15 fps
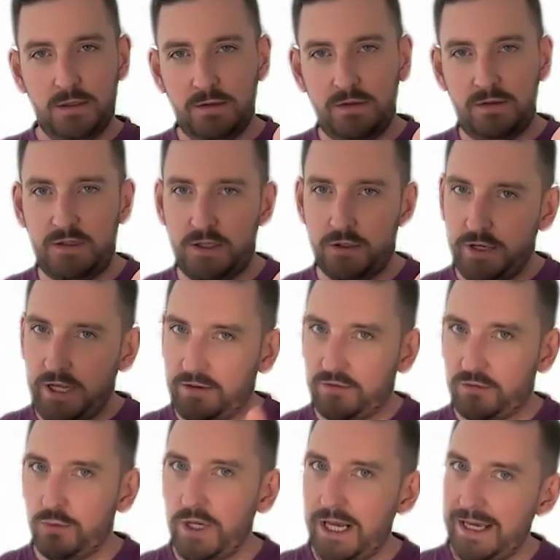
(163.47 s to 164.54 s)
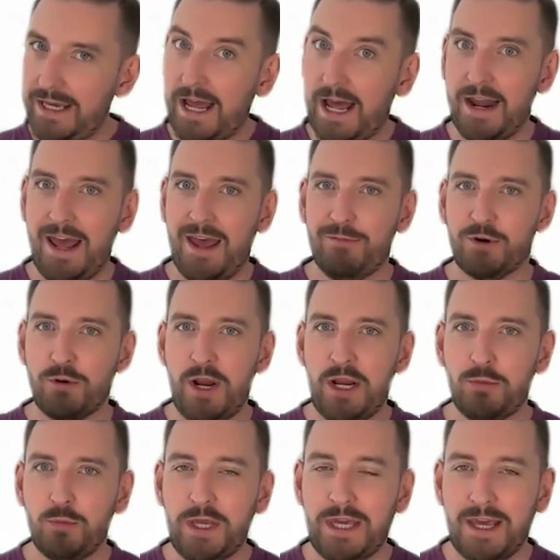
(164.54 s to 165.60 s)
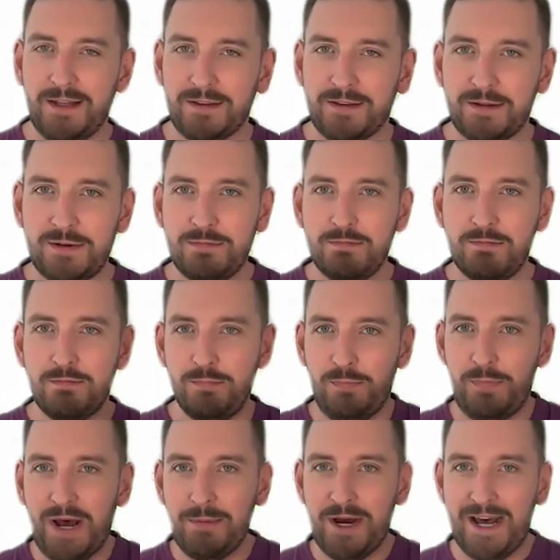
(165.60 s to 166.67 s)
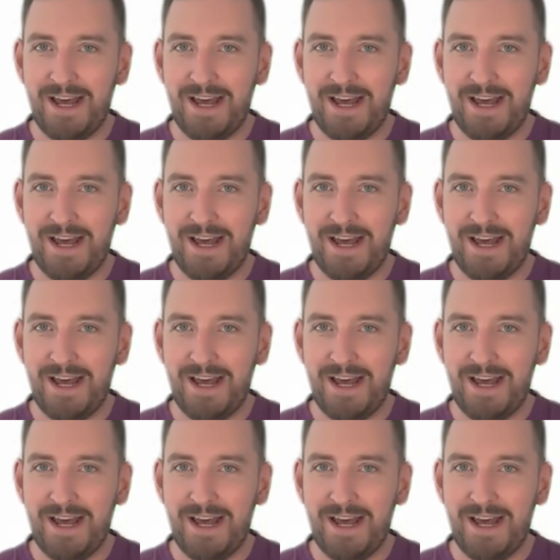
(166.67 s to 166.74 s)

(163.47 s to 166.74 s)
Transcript: See you next week and have a great weekend. Bye